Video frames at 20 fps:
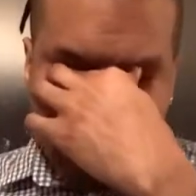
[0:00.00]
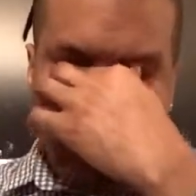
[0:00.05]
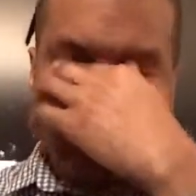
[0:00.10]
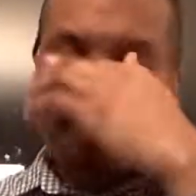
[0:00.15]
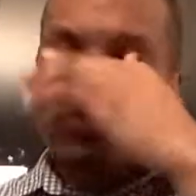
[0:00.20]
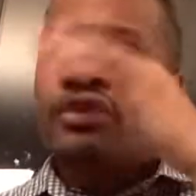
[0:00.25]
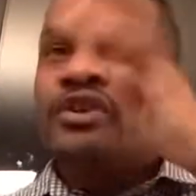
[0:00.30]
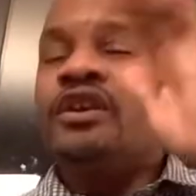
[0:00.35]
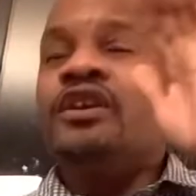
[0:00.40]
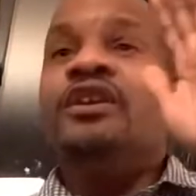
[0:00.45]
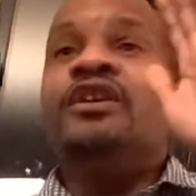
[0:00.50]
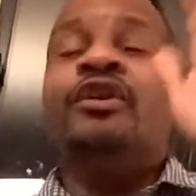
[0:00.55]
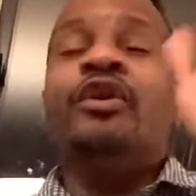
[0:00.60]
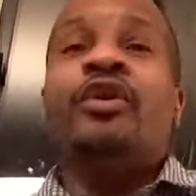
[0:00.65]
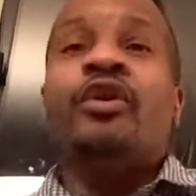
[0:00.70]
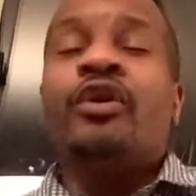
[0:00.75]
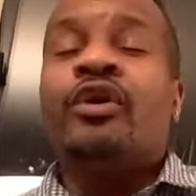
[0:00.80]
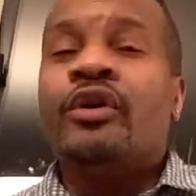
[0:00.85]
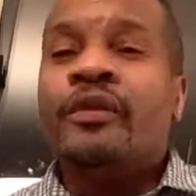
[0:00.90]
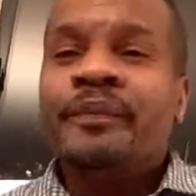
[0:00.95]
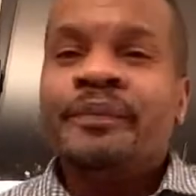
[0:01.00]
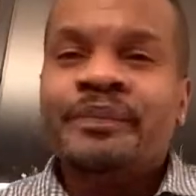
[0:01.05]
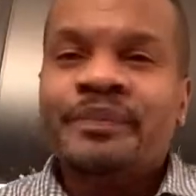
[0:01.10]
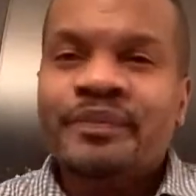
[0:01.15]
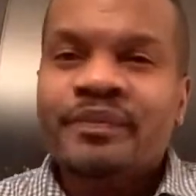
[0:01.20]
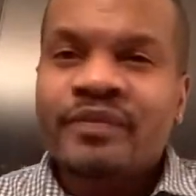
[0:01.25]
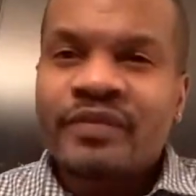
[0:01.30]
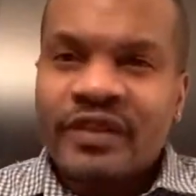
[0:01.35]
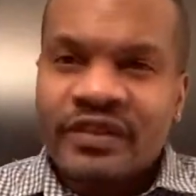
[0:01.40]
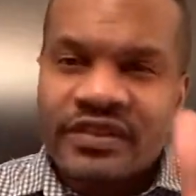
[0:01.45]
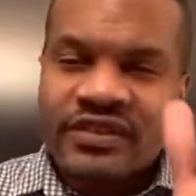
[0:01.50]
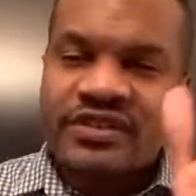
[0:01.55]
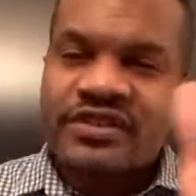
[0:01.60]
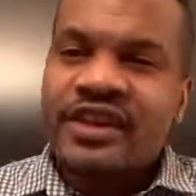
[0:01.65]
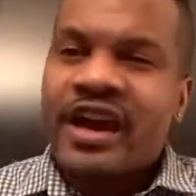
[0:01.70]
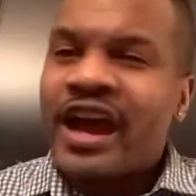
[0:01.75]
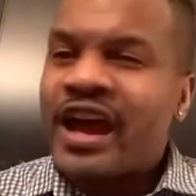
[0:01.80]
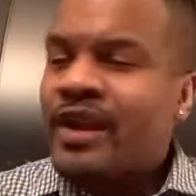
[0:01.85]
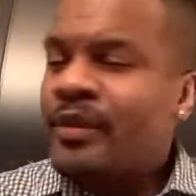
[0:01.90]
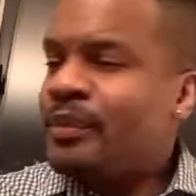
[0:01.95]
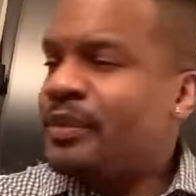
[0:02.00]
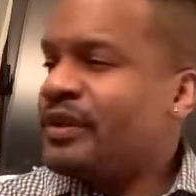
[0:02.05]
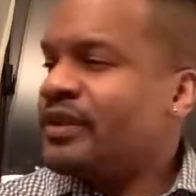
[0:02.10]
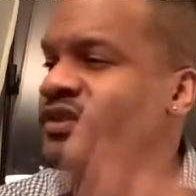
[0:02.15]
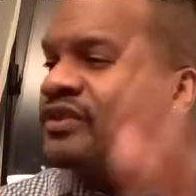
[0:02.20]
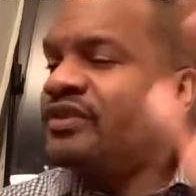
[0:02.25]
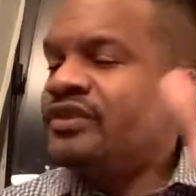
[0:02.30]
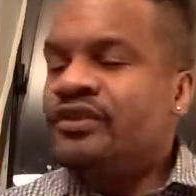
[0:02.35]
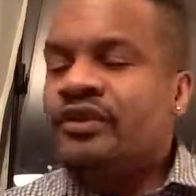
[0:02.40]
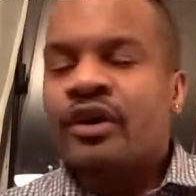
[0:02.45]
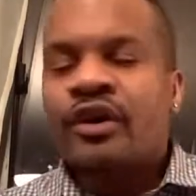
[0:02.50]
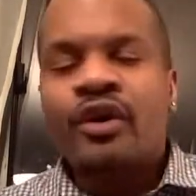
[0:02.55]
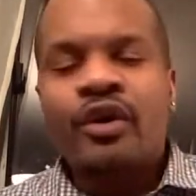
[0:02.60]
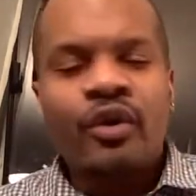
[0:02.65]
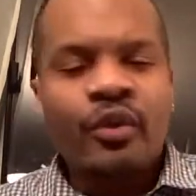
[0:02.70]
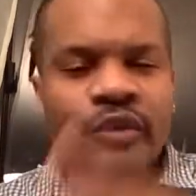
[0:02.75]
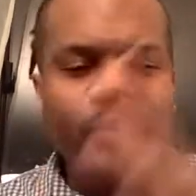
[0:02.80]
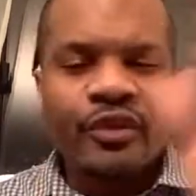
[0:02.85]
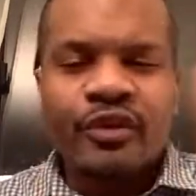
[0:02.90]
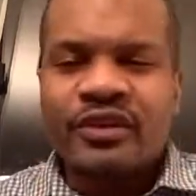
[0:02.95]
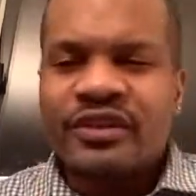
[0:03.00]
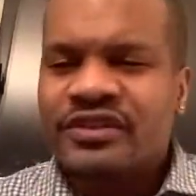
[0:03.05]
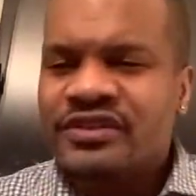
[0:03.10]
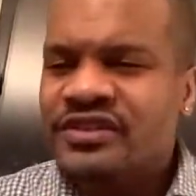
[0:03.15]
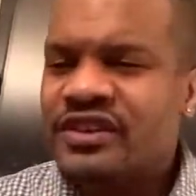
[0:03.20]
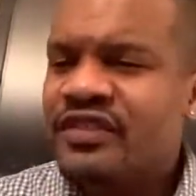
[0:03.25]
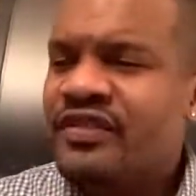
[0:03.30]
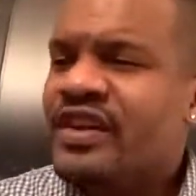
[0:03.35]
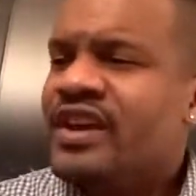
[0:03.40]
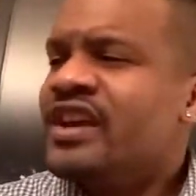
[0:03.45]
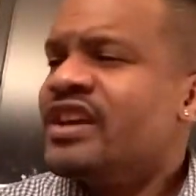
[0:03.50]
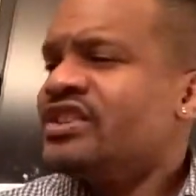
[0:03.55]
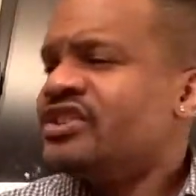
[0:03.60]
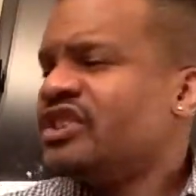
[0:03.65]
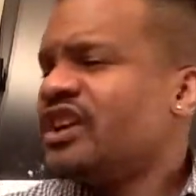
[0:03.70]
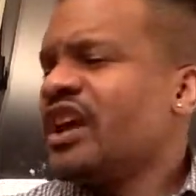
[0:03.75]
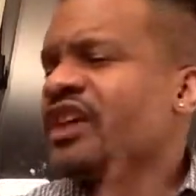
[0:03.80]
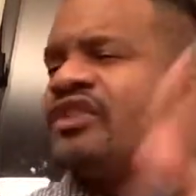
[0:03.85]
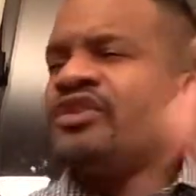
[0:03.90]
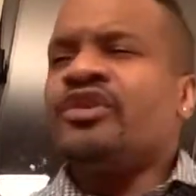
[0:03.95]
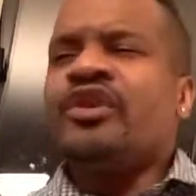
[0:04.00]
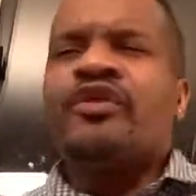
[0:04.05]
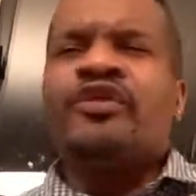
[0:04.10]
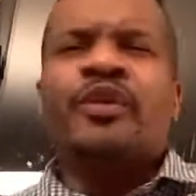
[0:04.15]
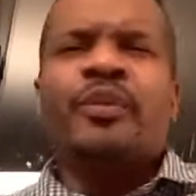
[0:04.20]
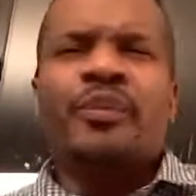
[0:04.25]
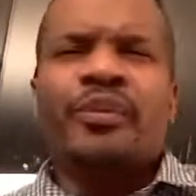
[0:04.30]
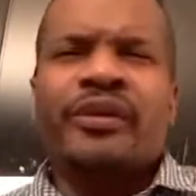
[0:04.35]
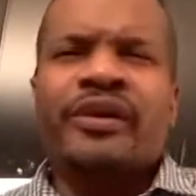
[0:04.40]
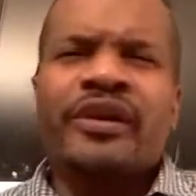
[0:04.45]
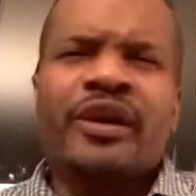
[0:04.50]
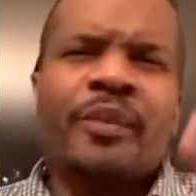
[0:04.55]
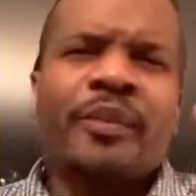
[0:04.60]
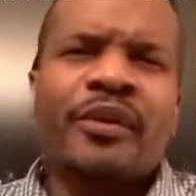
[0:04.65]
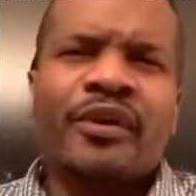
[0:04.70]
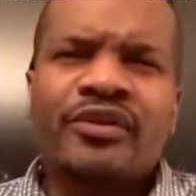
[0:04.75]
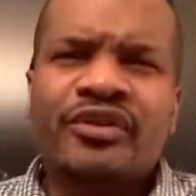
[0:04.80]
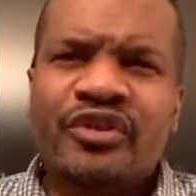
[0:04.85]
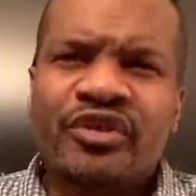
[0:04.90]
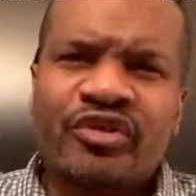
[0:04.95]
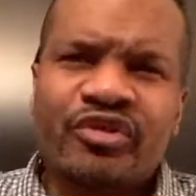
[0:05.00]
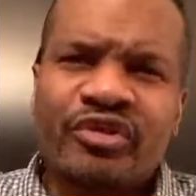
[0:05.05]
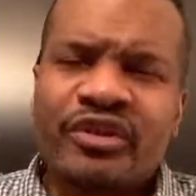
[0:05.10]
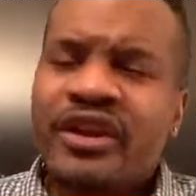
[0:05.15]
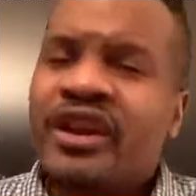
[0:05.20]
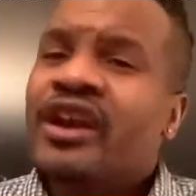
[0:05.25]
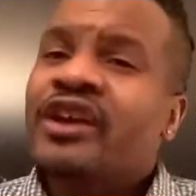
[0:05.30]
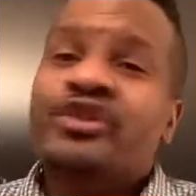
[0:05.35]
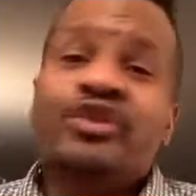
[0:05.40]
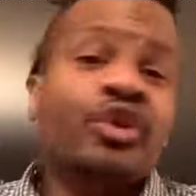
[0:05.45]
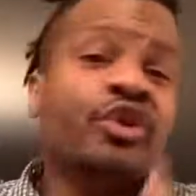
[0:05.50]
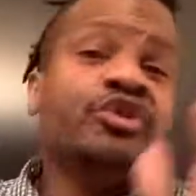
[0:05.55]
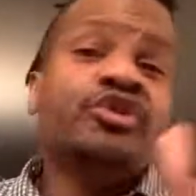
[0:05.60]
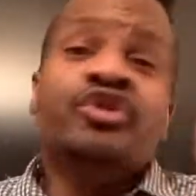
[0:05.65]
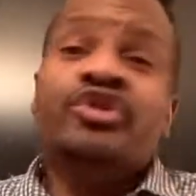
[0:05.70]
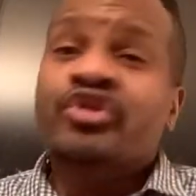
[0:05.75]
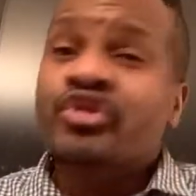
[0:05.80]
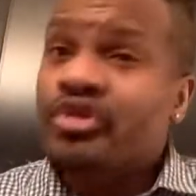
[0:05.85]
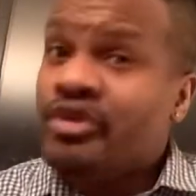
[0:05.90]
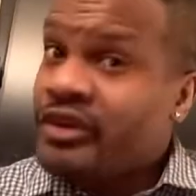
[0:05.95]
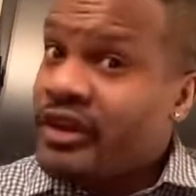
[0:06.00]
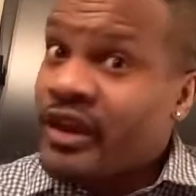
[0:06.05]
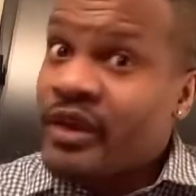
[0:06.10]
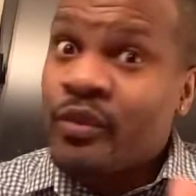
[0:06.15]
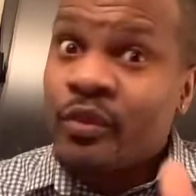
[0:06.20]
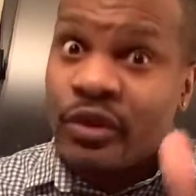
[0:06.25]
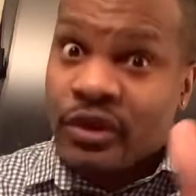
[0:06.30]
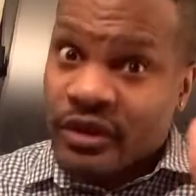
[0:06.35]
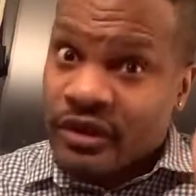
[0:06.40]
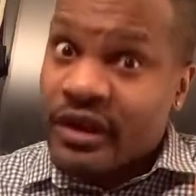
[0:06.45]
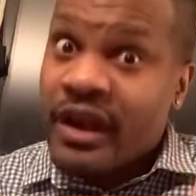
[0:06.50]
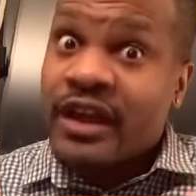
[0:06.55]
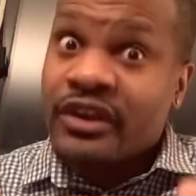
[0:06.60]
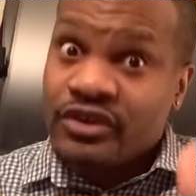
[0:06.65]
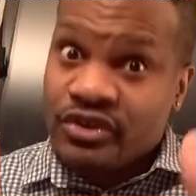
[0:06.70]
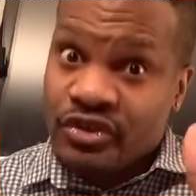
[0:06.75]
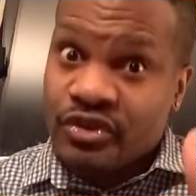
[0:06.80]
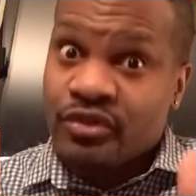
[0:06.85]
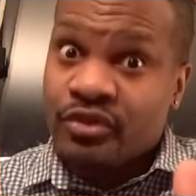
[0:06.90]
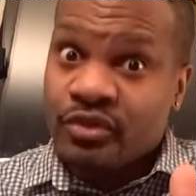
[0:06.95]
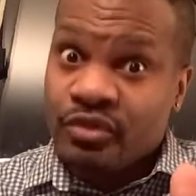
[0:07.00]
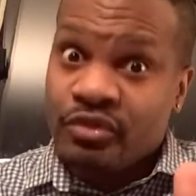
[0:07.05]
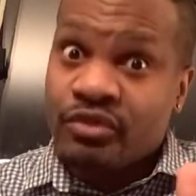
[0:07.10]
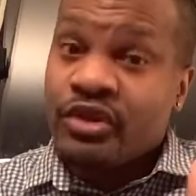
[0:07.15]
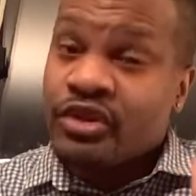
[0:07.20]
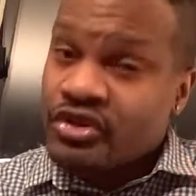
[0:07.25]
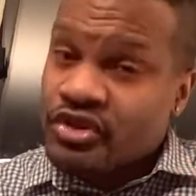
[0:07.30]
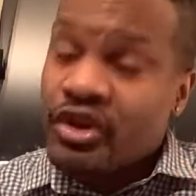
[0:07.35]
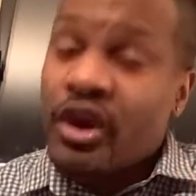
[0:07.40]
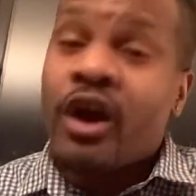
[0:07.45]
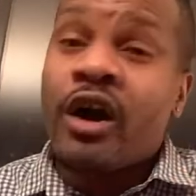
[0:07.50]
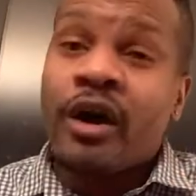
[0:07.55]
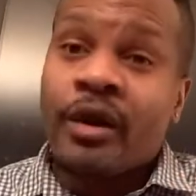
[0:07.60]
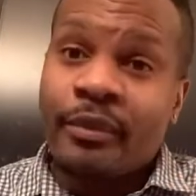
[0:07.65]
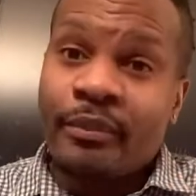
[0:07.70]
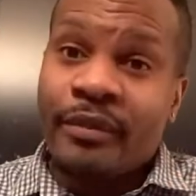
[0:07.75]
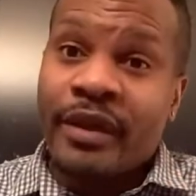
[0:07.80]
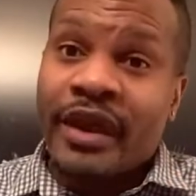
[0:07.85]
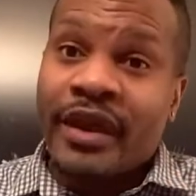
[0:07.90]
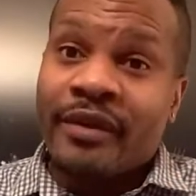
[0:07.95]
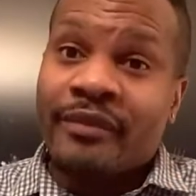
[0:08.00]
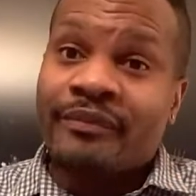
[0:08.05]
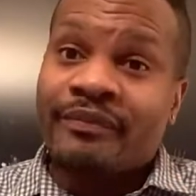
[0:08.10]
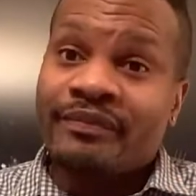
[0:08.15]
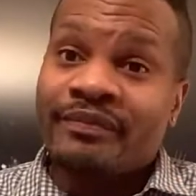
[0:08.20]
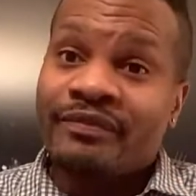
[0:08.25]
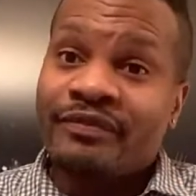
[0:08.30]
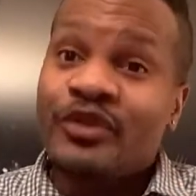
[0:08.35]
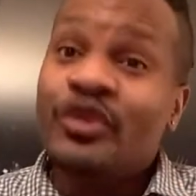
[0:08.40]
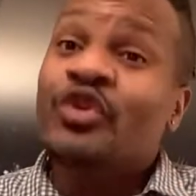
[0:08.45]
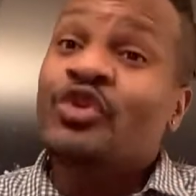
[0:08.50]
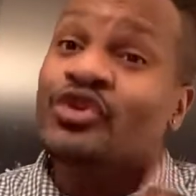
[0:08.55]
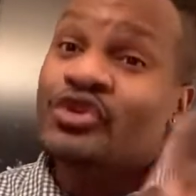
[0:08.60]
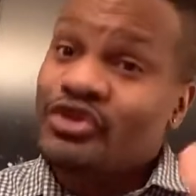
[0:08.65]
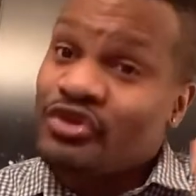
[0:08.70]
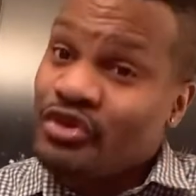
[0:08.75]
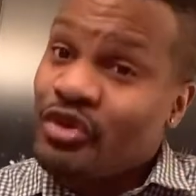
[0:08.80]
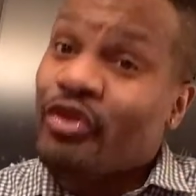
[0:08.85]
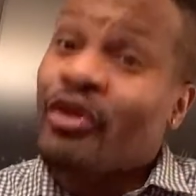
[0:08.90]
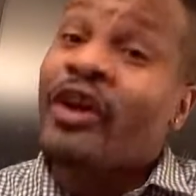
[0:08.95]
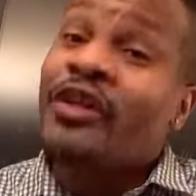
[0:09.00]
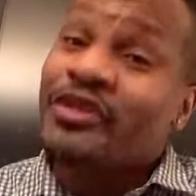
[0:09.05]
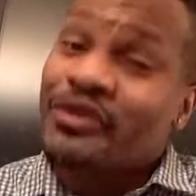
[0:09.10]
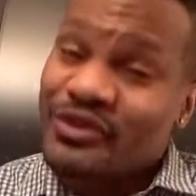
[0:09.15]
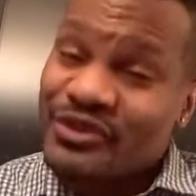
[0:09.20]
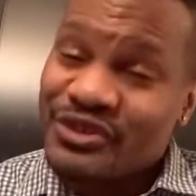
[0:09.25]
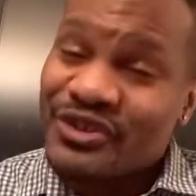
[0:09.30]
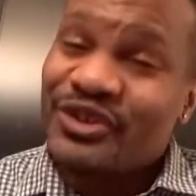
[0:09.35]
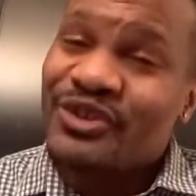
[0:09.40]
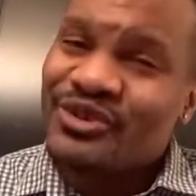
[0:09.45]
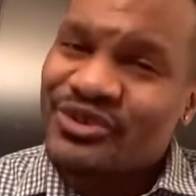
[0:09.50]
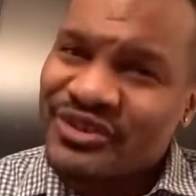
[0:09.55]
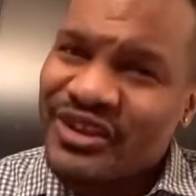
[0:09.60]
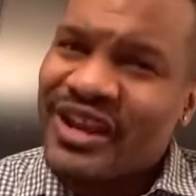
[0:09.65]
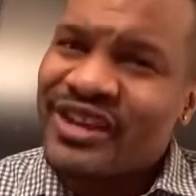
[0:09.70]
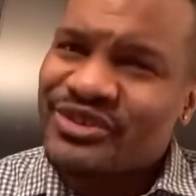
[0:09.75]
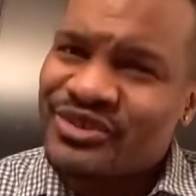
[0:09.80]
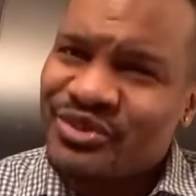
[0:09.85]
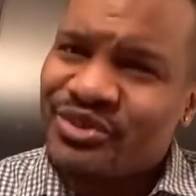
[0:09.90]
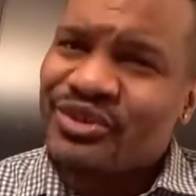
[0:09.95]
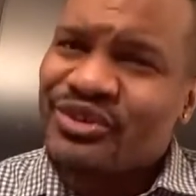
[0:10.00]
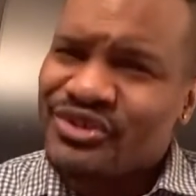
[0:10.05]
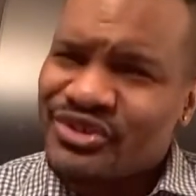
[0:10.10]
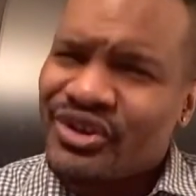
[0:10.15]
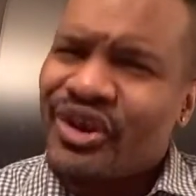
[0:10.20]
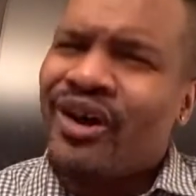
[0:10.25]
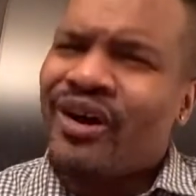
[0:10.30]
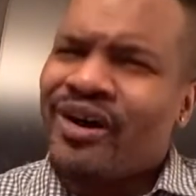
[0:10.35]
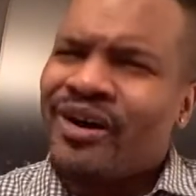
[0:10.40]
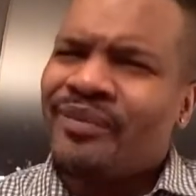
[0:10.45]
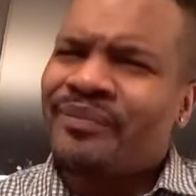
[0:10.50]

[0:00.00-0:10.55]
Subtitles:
was getting called the side piece and the hoe and all this stuff, she had the nerve to bring up her degree. Your degree ain't what got you the job, ma'am. Your other skills got you the job.